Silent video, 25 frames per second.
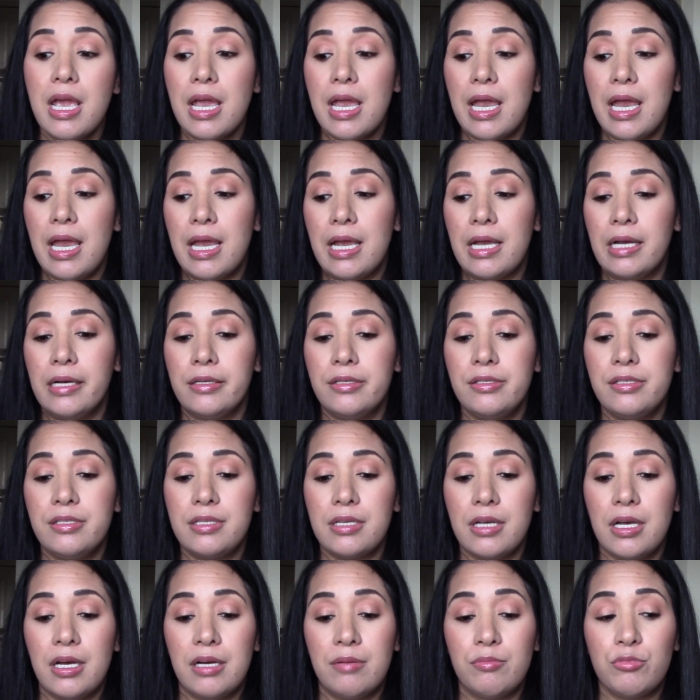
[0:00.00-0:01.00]
and
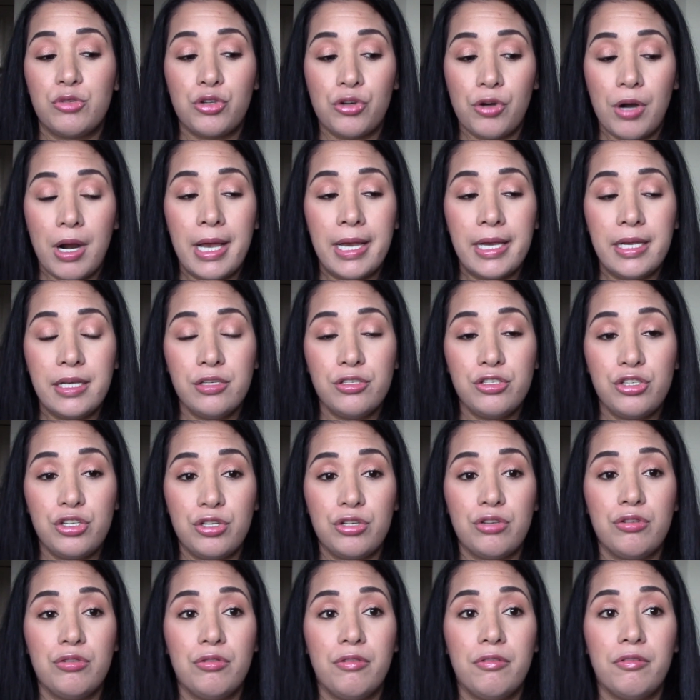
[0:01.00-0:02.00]
trying
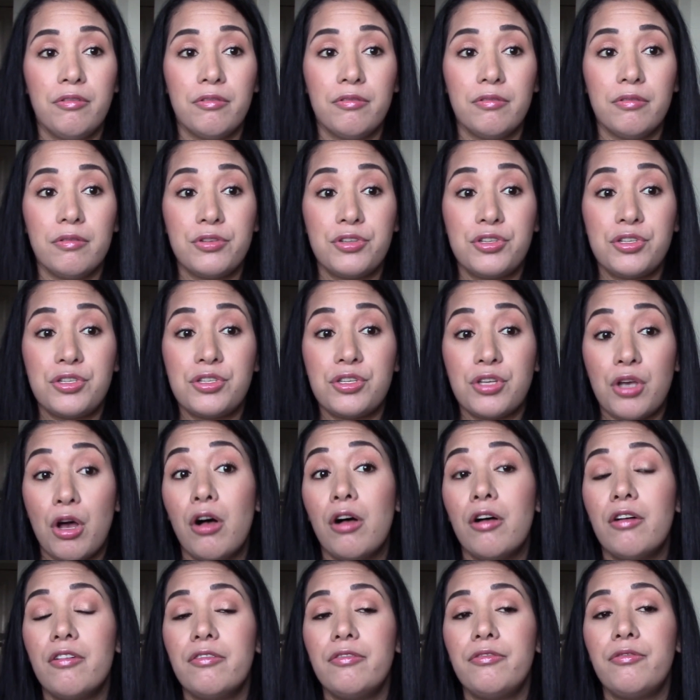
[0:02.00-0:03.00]
to
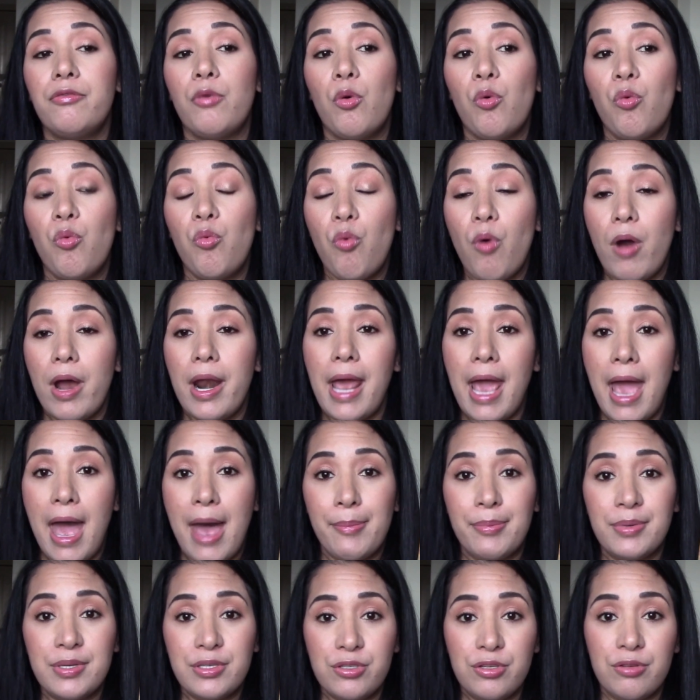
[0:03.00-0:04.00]
solve what
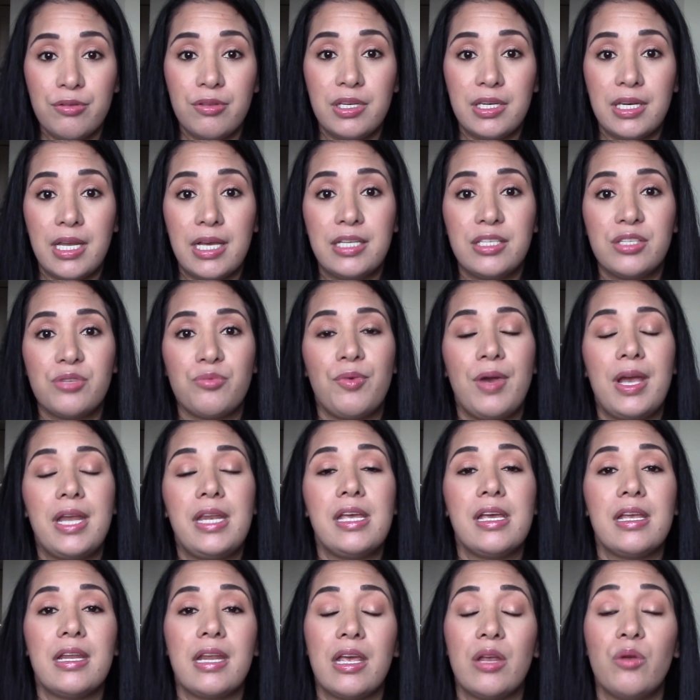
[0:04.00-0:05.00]
happened to the Knights
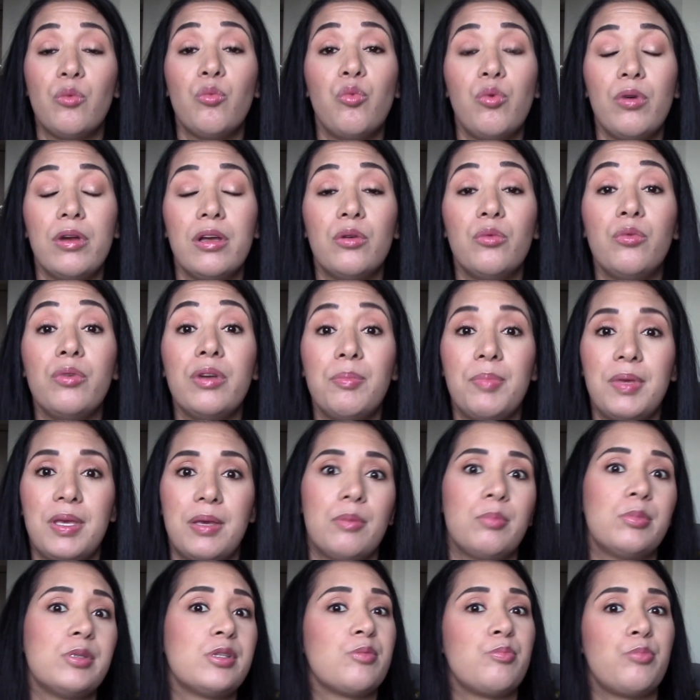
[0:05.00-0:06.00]
Radiant and will we be
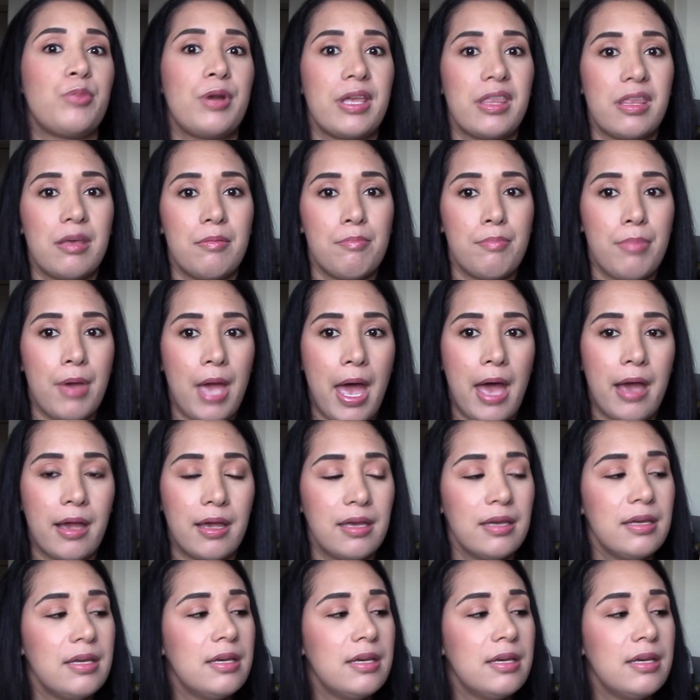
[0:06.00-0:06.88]
able to bring them back.